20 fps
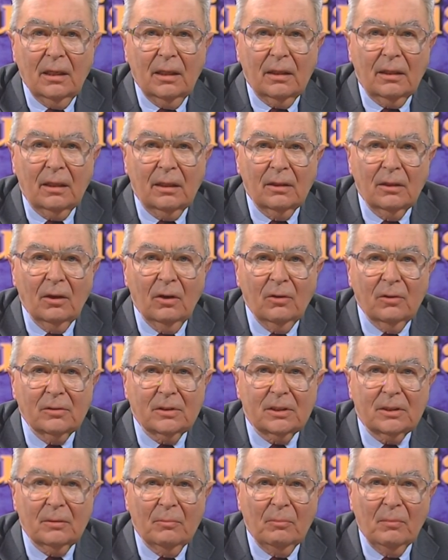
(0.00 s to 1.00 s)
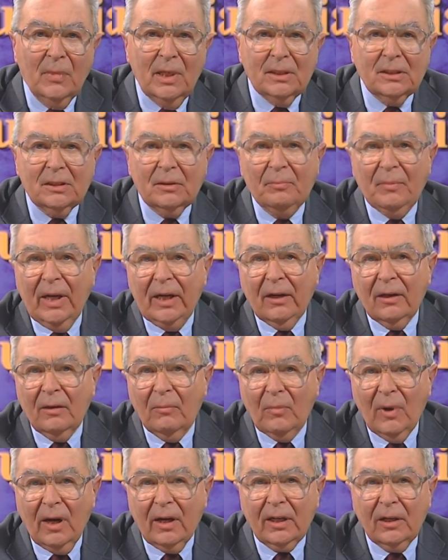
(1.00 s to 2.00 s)
The notes must bear a
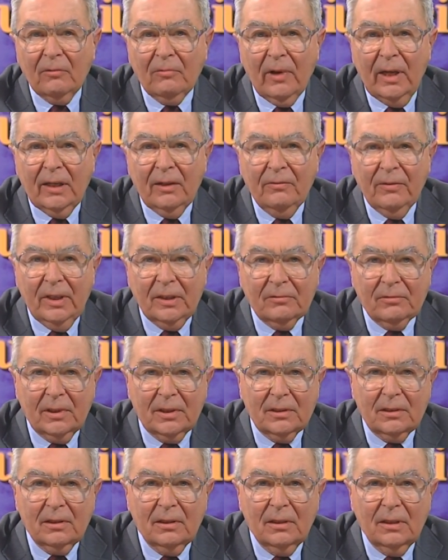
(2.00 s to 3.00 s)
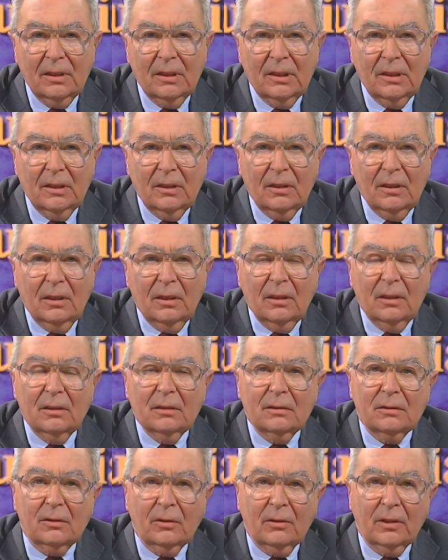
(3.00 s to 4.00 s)
market rate of interest
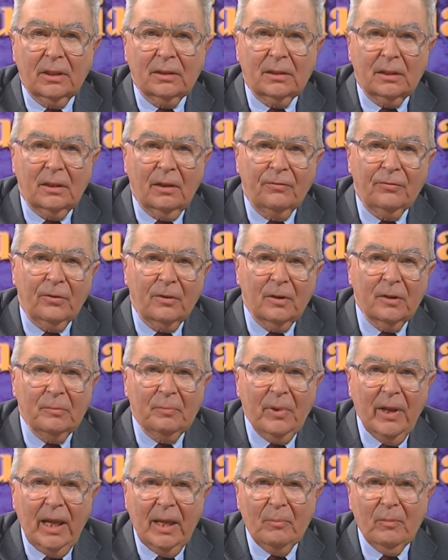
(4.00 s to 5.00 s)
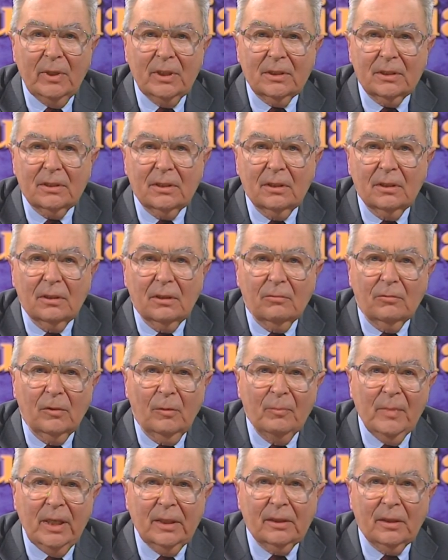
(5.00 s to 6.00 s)
so that the deferred payments
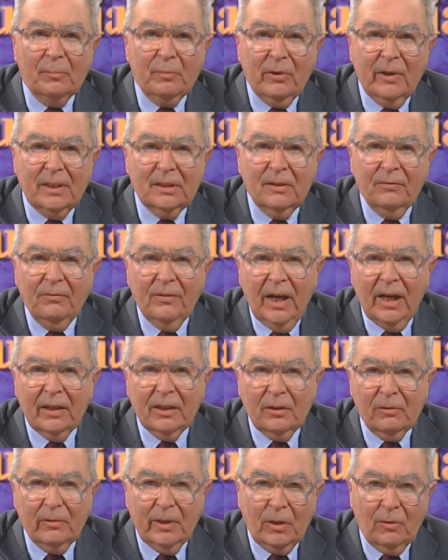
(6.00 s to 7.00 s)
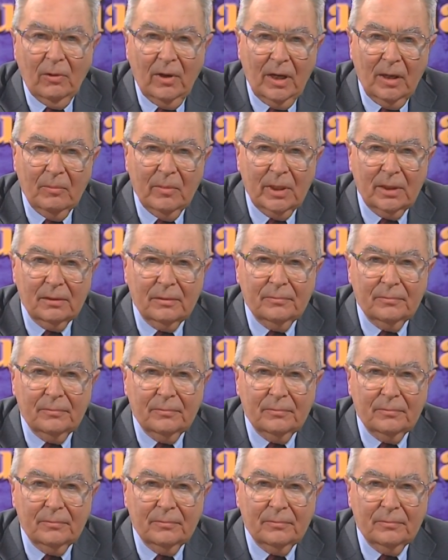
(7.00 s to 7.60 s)
will meet the present value requirement.